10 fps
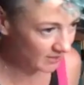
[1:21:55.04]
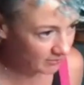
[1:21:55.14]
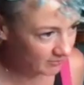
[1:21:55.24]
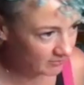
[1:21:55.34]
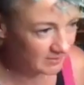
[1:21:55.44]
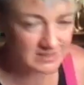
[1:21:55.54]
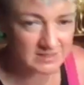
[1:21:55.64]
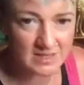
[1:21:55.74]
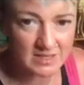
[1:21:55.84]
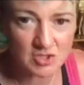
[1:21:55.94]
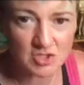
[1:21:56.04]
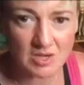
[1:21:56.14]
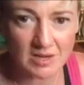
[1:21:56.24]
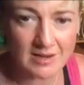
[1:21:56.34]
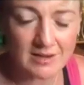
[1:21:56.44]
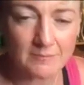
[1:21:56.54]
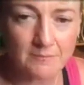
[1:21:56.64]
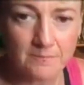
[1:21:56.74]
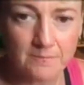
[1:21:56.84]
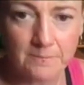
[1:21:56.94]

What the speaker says: so I'm happy with my sunshine.